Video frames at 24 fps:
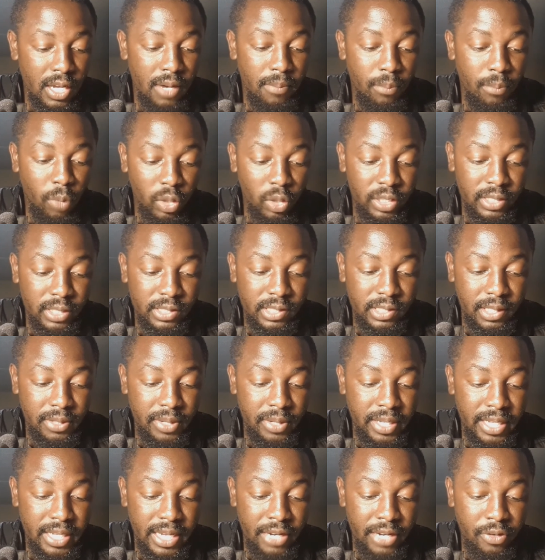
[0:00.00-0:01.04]

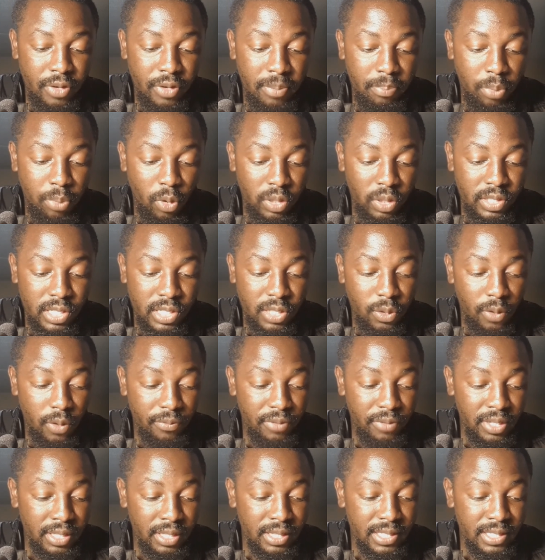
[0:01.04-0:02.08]
monitoring and reporting of
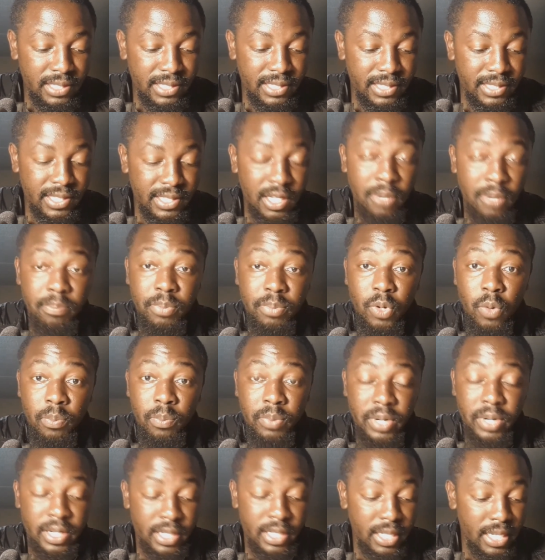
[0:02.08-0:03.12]
illnesses,
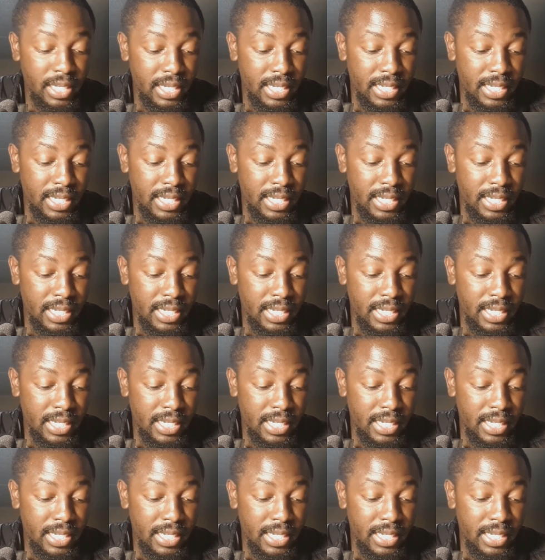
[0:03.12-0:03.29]
appropriate